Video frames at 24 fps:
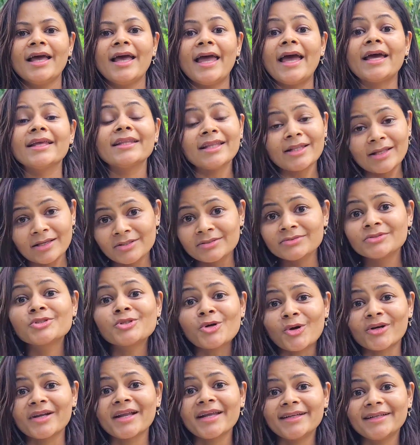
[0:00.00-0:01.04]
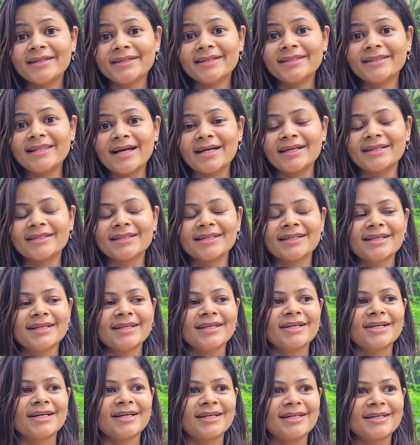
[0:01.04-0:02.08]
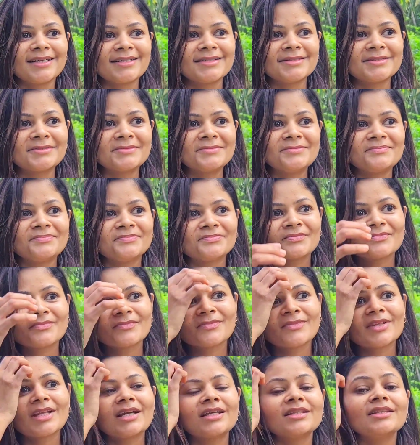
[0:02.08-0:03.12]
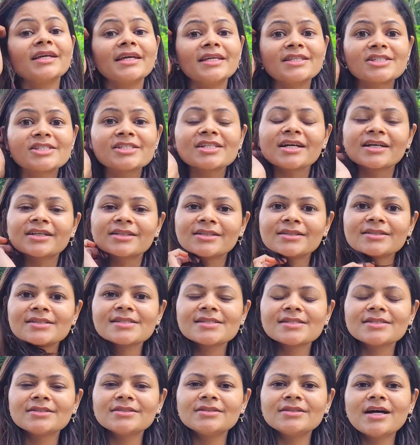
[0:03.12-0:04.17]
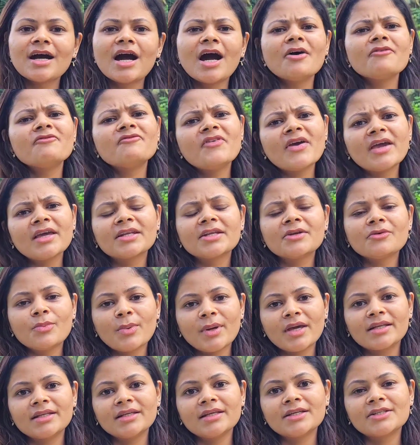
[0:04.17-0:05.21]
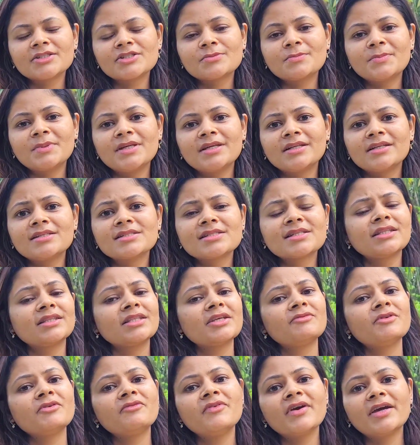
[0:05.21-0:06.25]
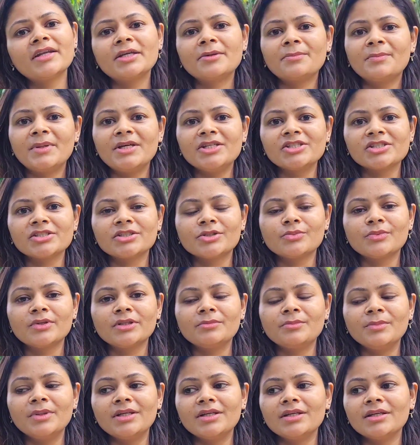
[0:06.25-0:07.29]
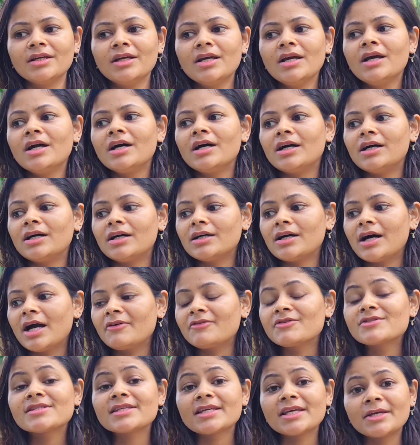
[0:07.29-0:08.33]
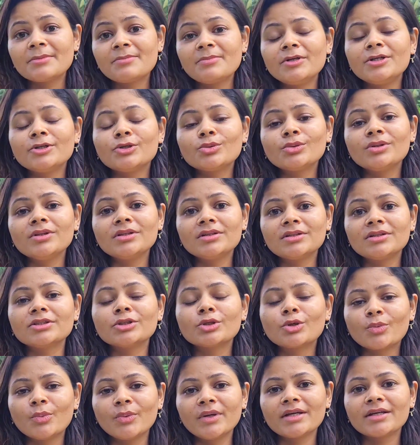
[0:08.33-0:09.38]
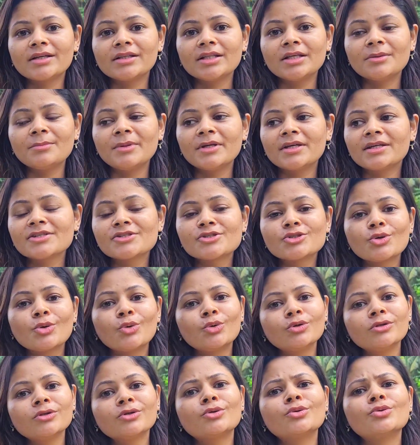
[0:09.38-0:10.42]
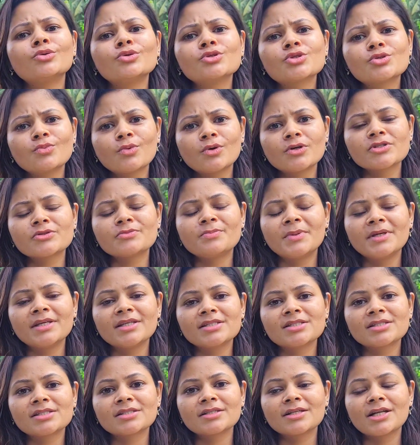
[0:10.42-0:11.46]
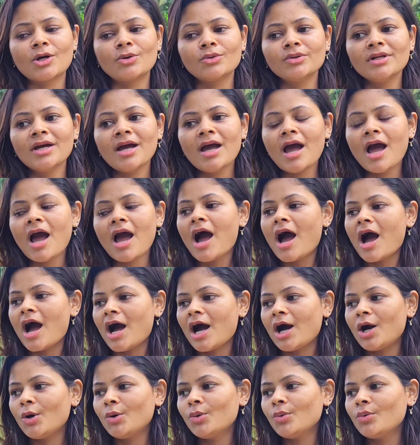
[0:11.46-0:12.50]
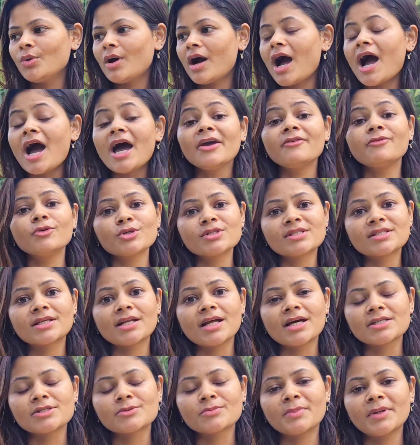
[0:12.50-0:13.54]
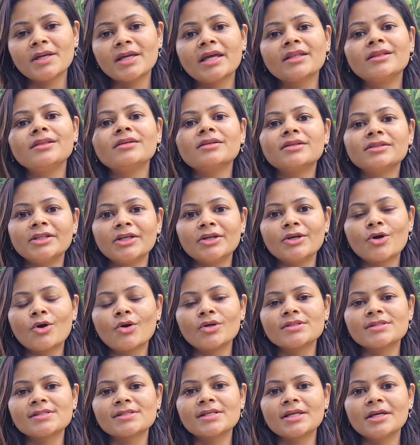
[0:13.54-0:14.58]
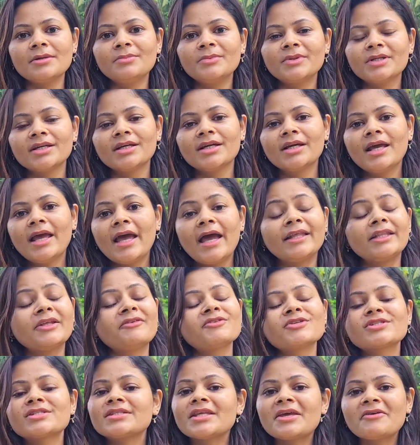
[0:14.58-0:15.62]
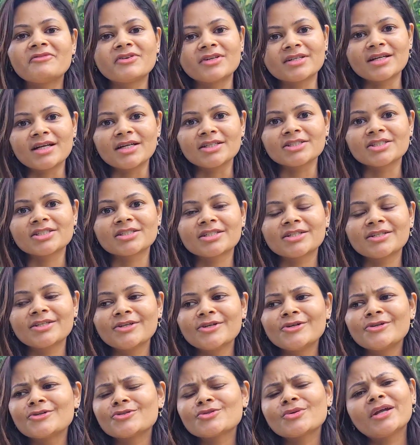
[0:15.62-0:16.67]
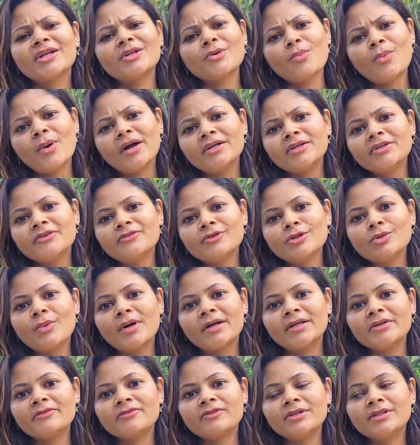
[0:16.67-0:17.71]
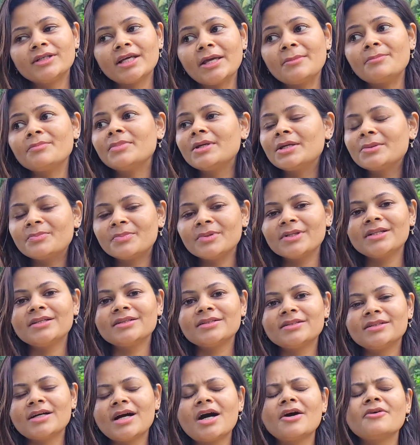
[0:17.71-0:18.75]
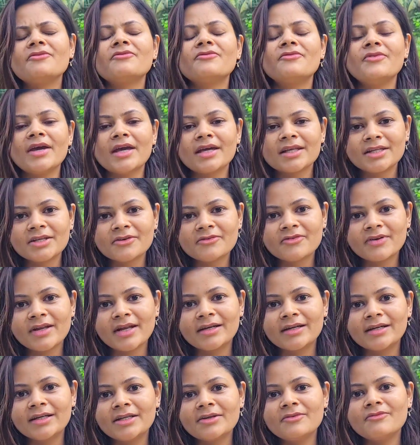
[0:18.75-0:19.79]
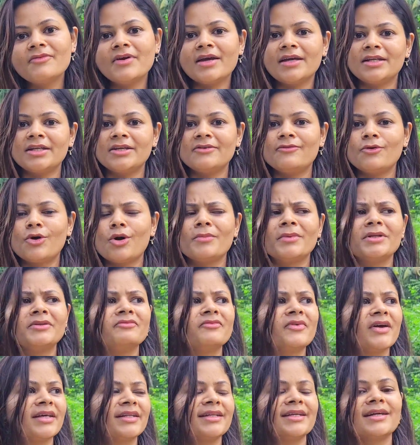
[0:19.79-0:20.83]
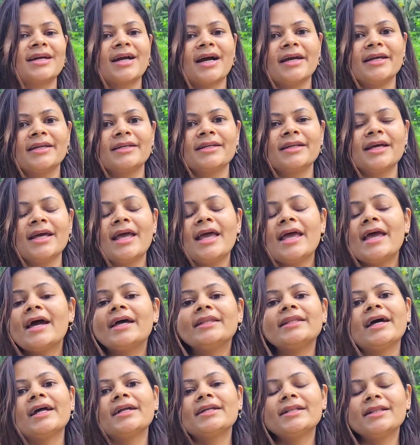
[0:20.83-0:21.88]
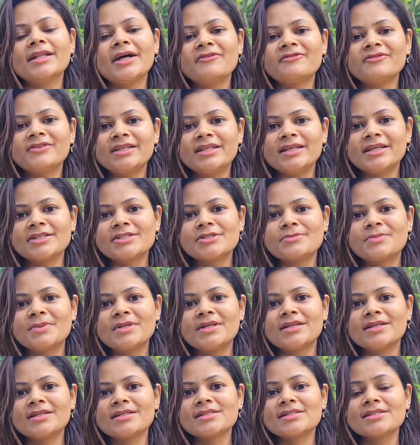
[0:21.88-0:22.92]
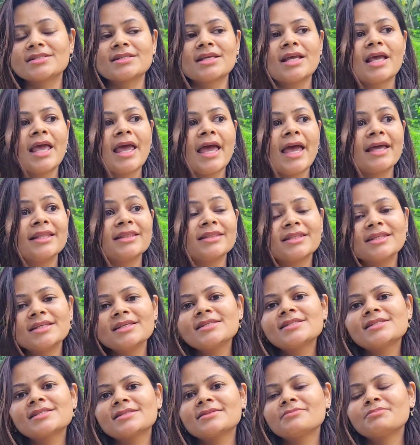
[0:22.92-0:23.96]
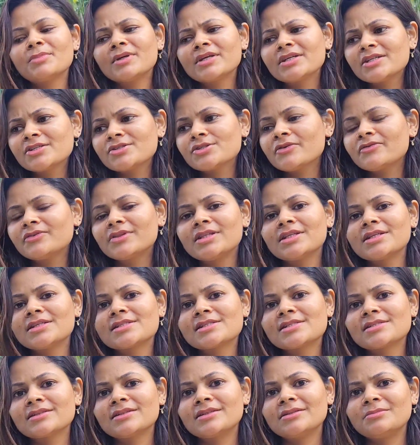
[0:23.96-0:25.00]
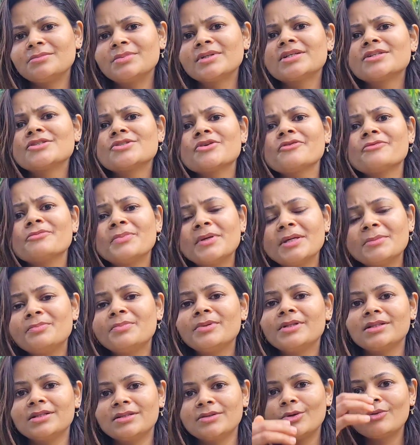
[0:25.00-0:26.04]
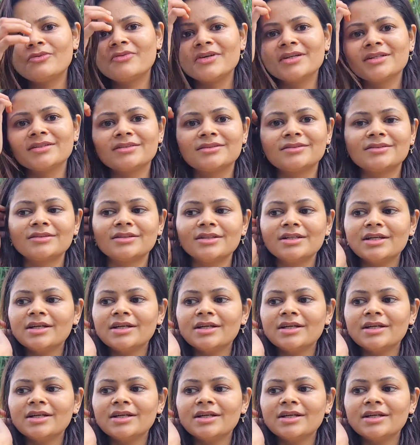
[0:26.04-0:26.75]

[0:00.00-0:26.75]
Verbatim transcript: And uh, sure, I did that. Um, the instructors here are very very experienced and they were very patient with me uh, i was able to learn quickly because the whole course was based around how i was grasping and learning concept and i was never rushed so I had a wonderful, wonderful time. People here are very friendly, very warm and very kind and had a lovely experience. And this, because of this, uh, because of people over here,